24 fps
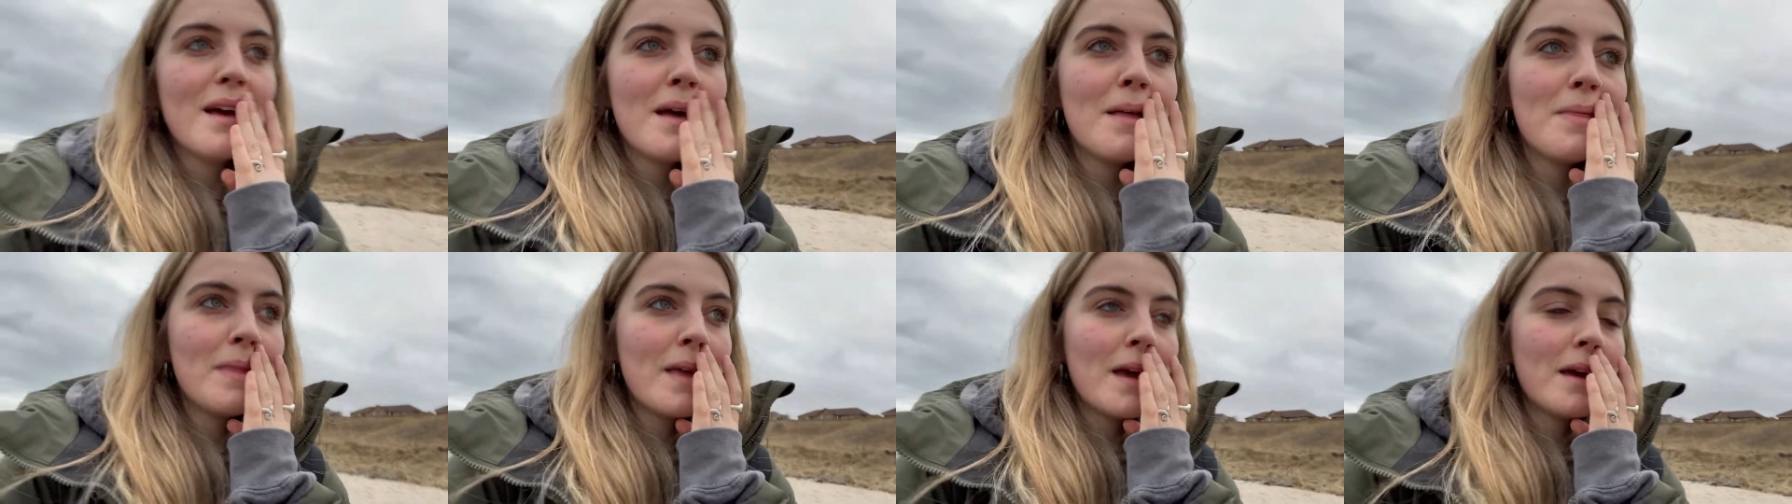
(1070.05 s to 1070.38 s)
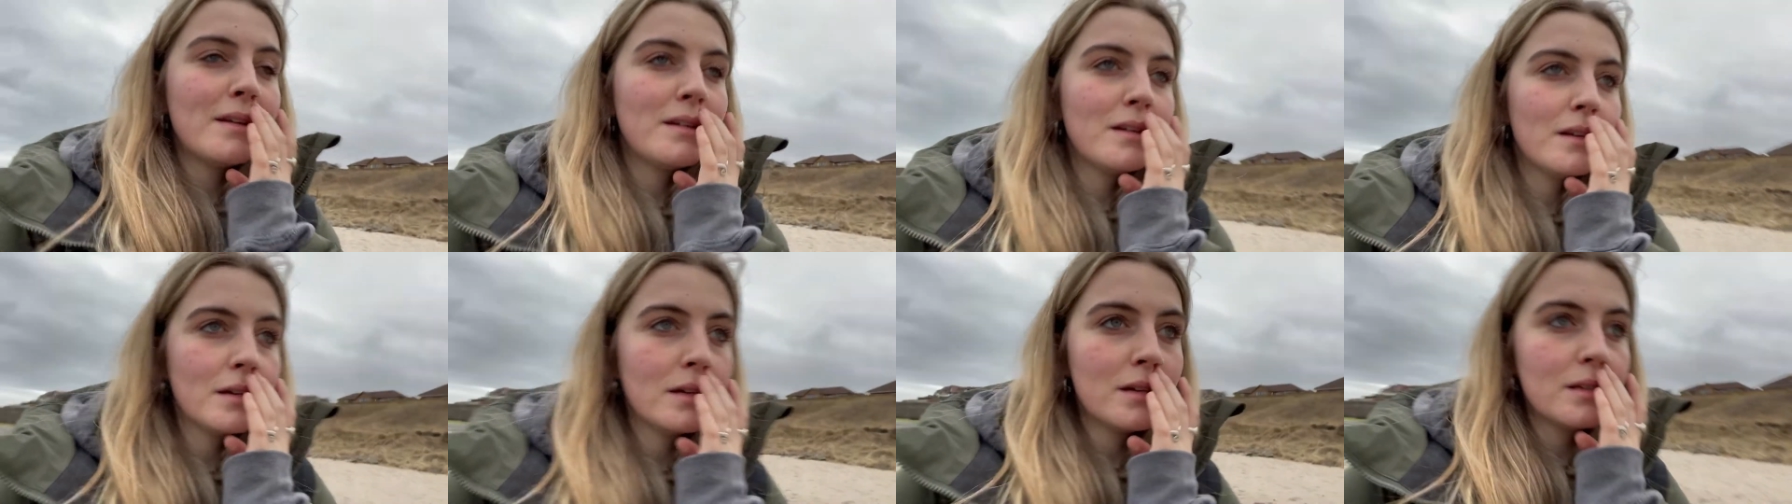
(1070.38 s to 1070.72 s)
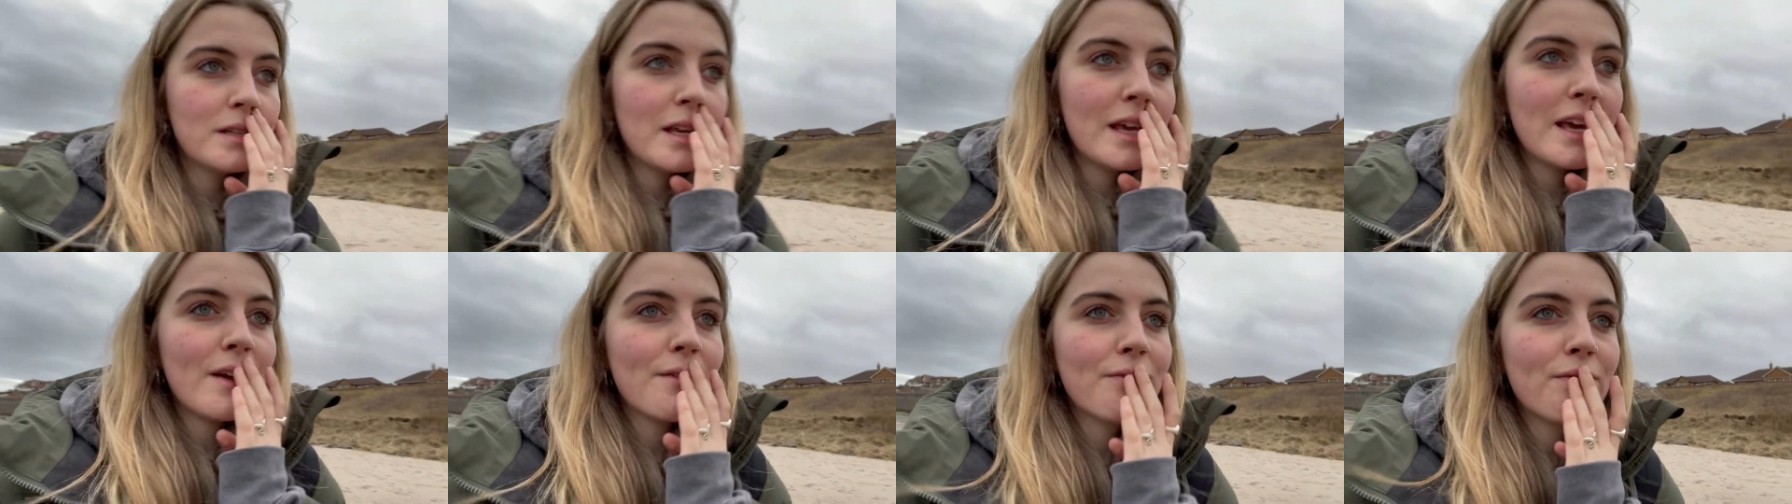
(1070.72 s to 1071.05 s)
and then
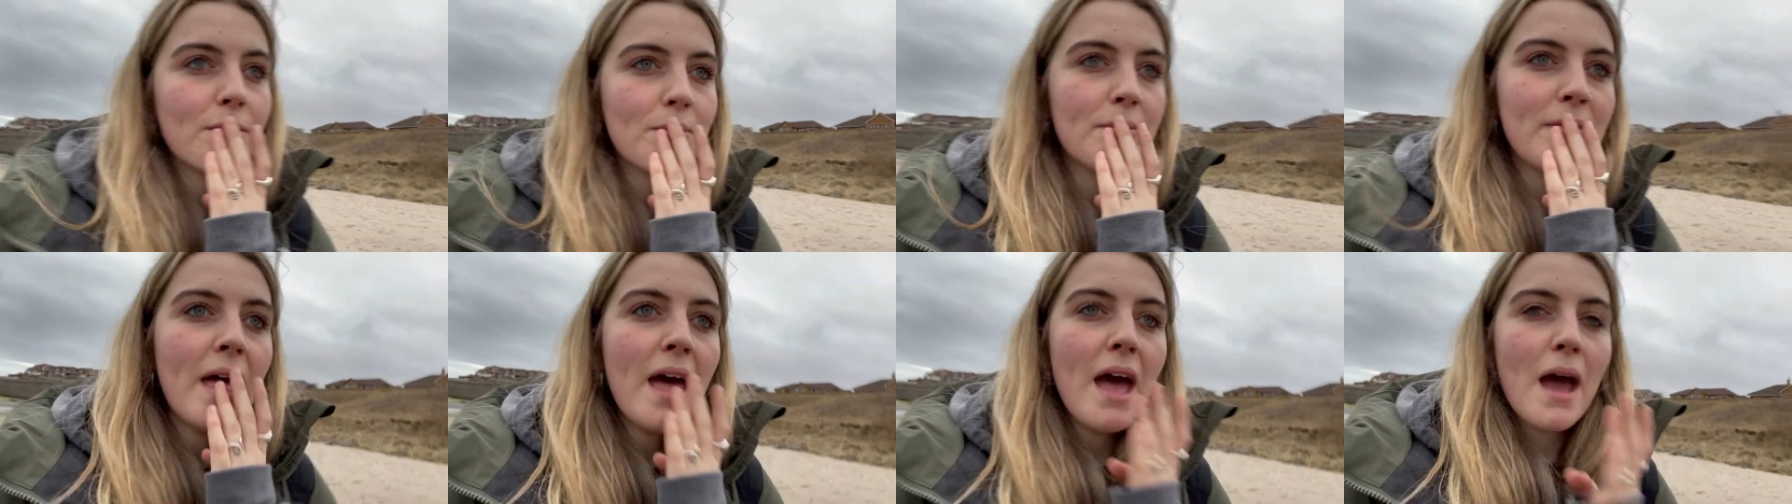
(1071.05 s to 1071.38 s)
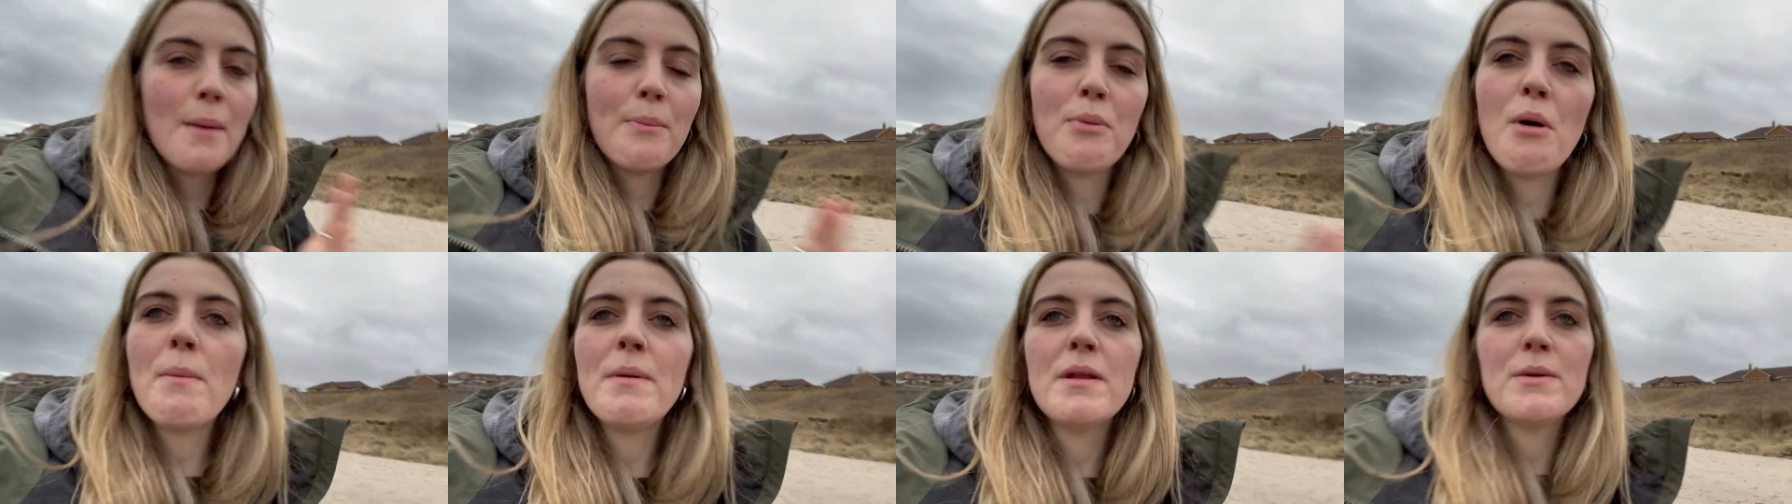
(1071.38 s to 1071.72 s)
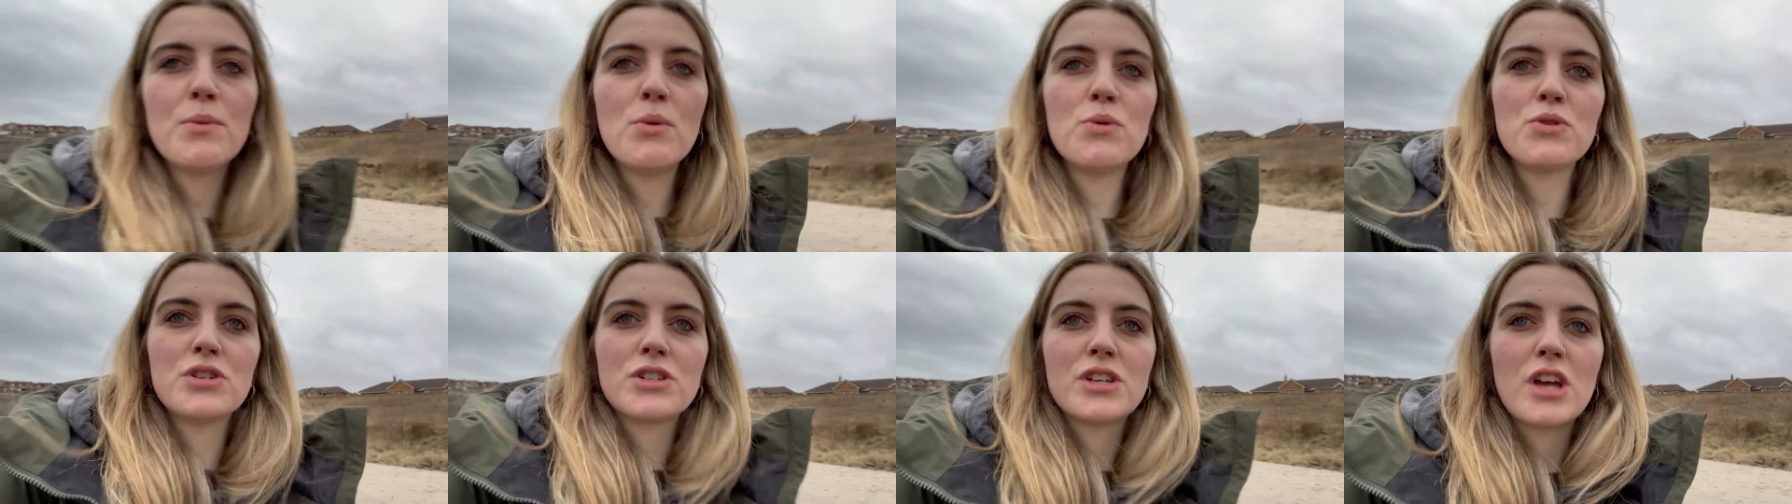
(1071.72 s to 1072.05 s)
take it from there. Probably
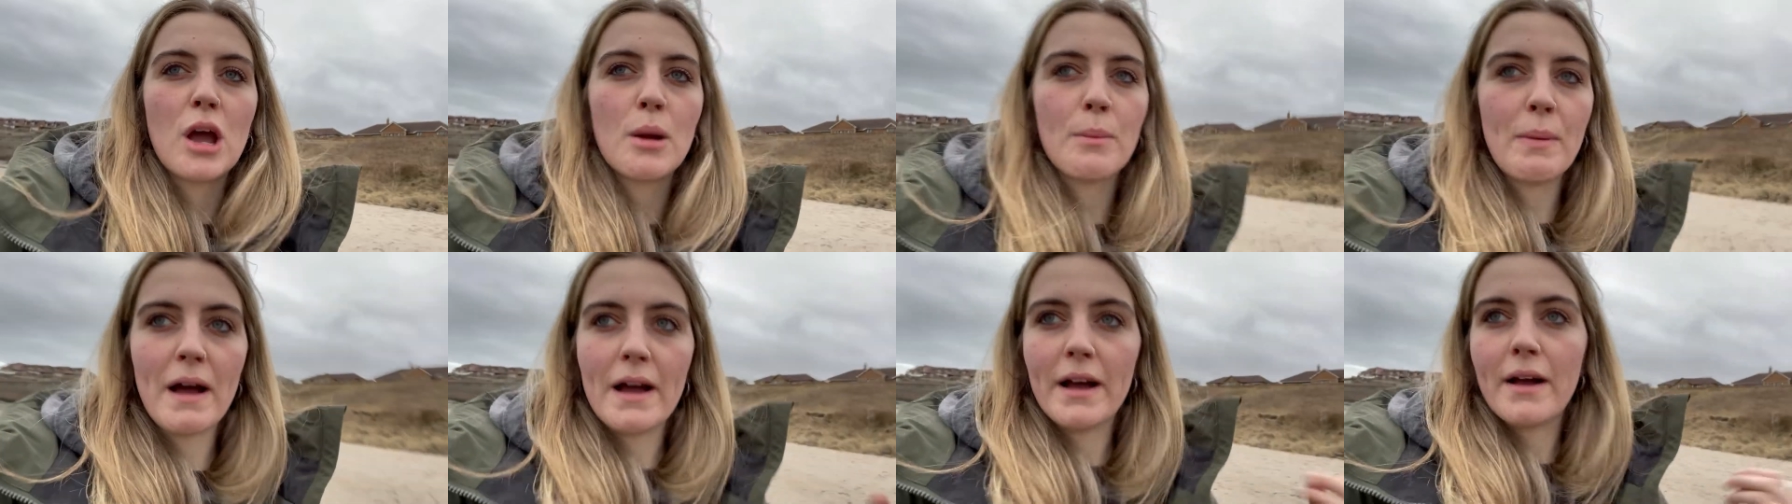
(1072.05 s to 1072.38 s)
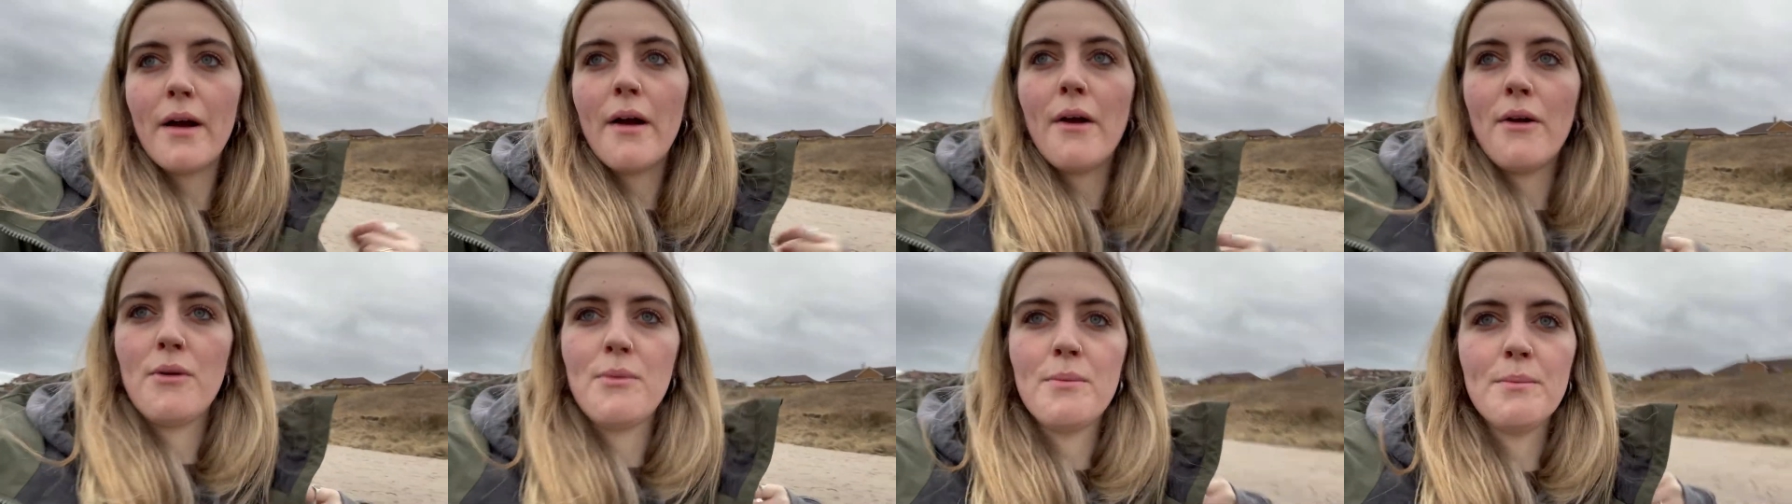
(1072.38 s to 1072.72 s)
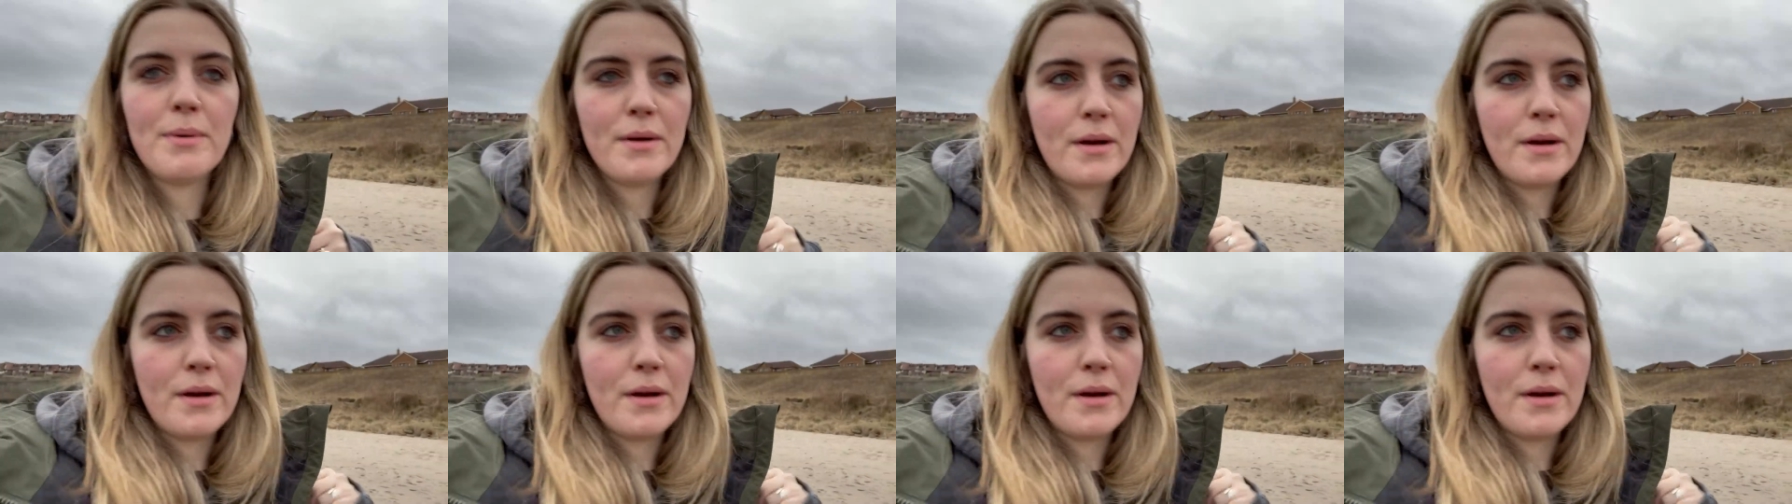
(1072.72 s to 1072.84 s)
we'll just go back home,